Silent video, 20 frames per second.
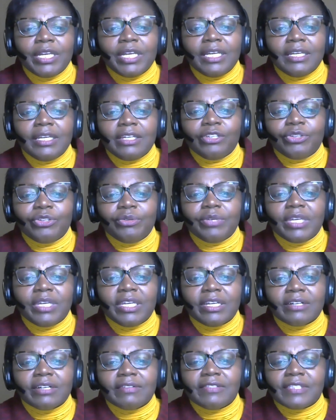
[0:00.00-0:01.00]
you
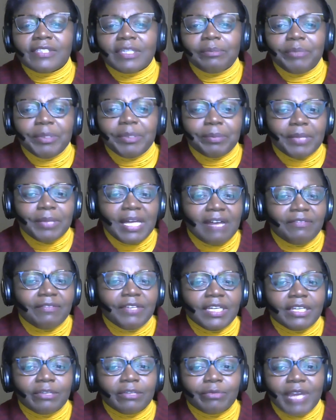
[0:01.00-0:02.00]
hear some people
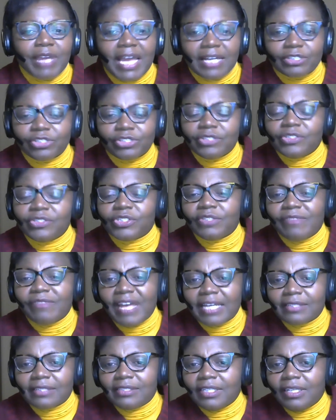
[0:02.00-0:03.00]
having reactions to
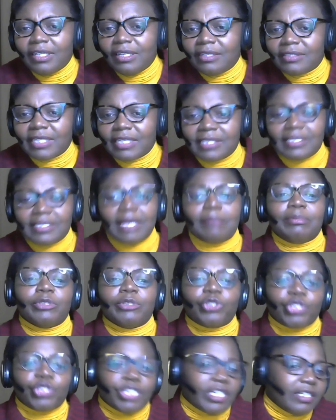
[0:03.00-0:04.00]
vaccines, example,
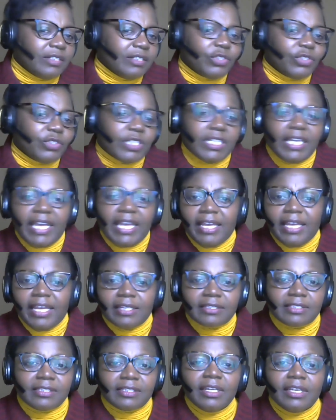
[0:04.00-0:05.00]
chills and
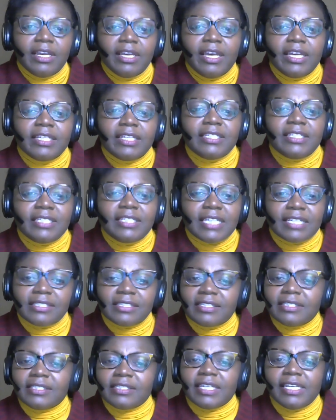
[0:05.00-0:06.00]
aches. Does
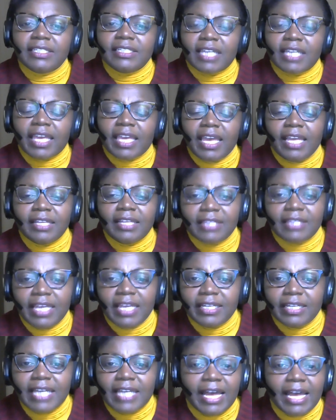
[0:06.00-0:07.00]
this indicate
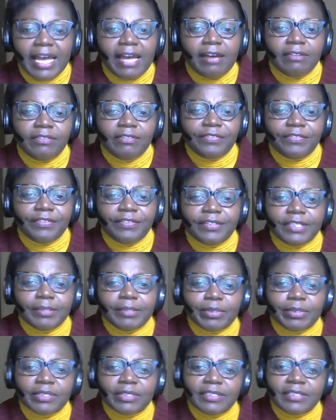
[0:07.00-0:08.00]
they'd have, the
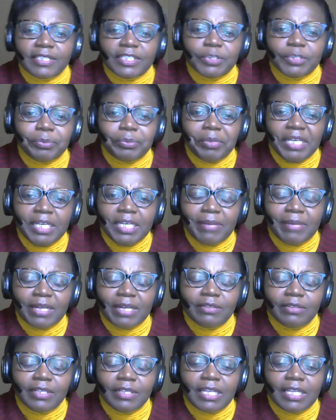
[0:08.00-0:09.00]
person says BEEB, I
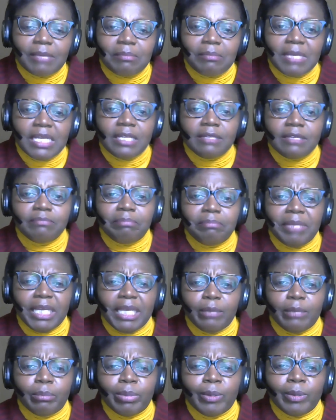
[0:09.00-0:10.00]
don't think they mean
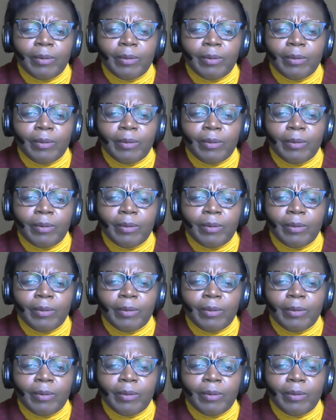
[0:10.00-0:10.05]
BEEB.